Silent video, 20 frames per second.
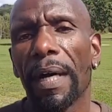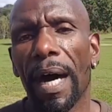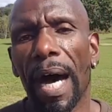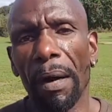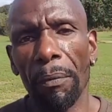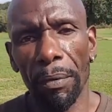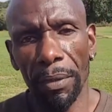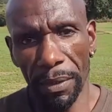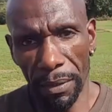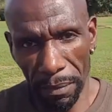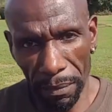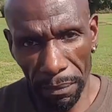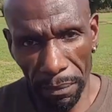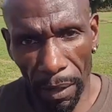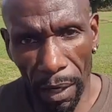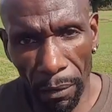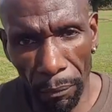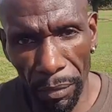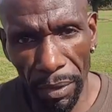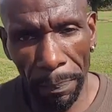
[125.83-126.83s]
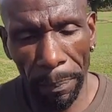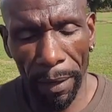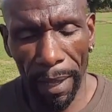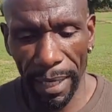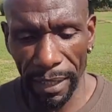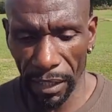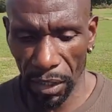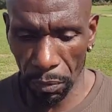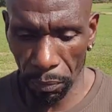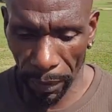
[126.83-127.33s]
I would
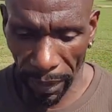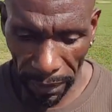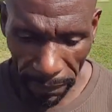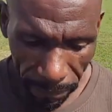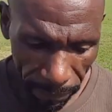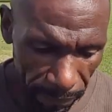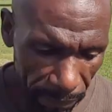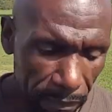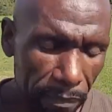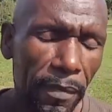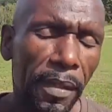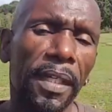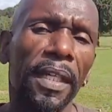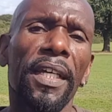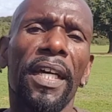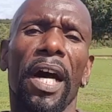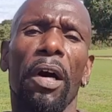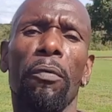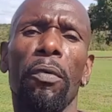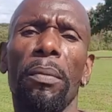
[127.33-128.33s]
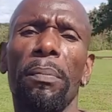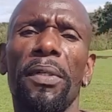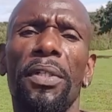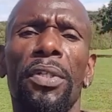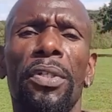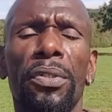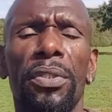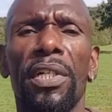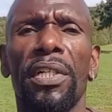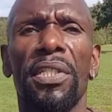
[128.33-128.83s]
reply this way: a woman
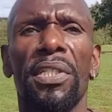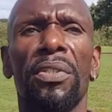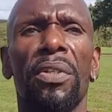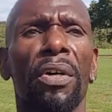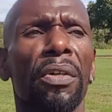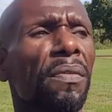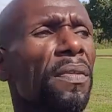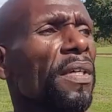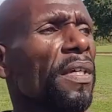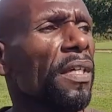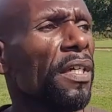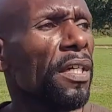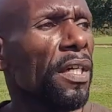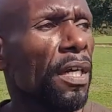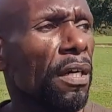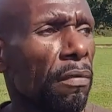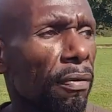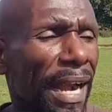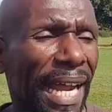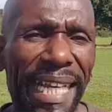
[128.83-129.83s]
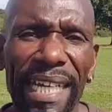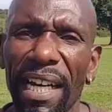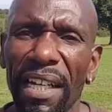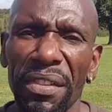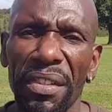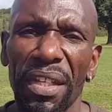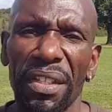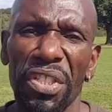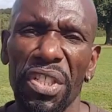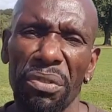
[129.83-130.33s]
who does not crack
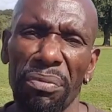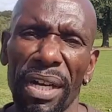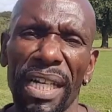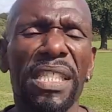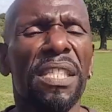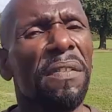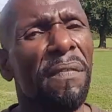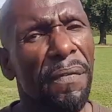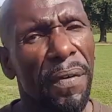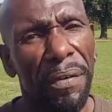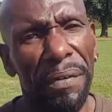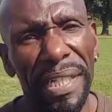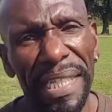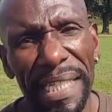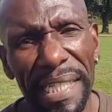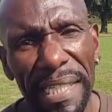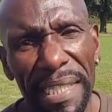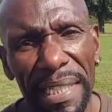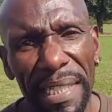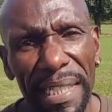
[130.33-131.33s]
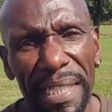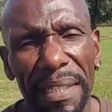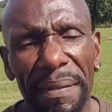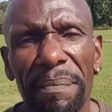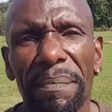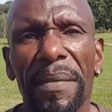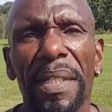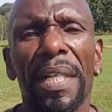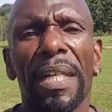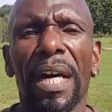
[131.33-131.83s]
under stress very easily,
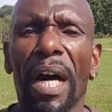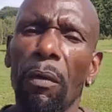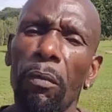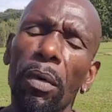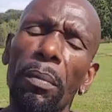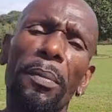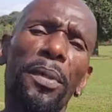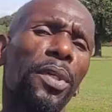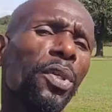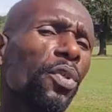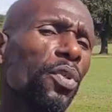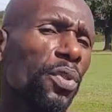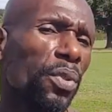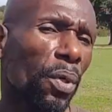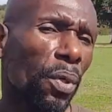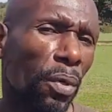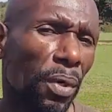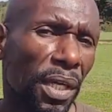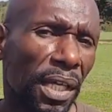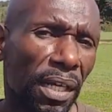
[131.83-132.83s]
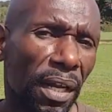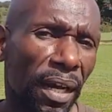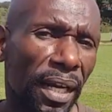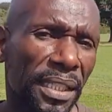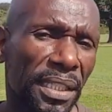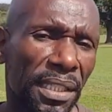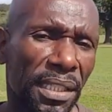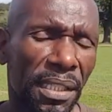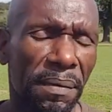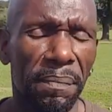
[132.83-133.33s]
a woman who's
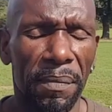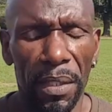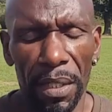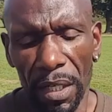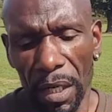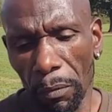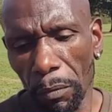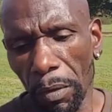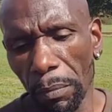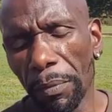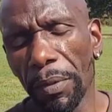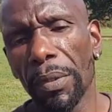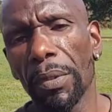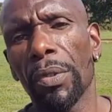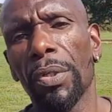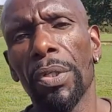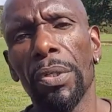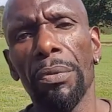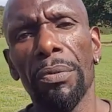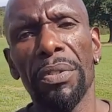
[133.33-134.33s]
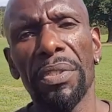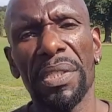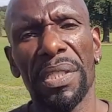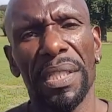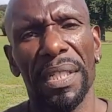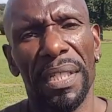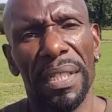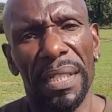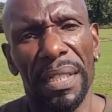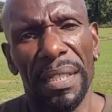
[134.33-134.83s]
organized, a woman
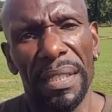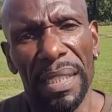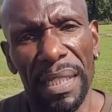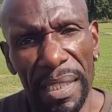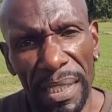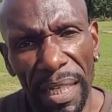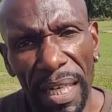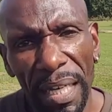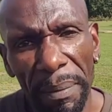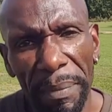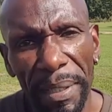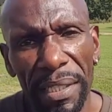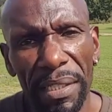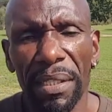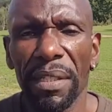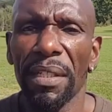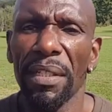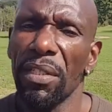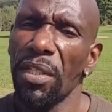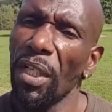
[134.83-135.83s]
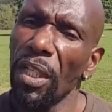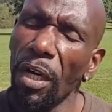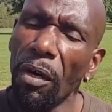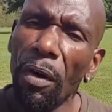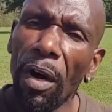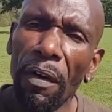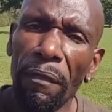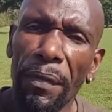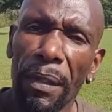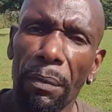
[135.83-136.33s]
who's determined to
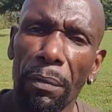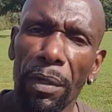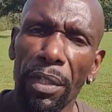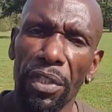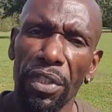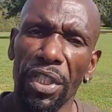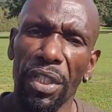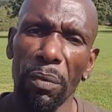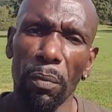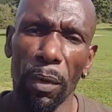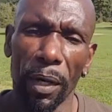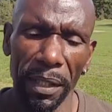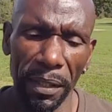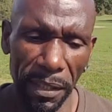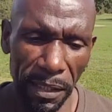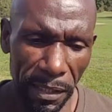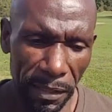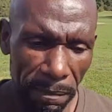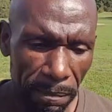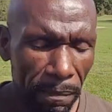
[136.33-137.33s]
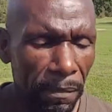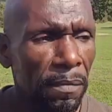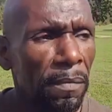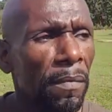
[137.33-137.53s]
go after what she wants,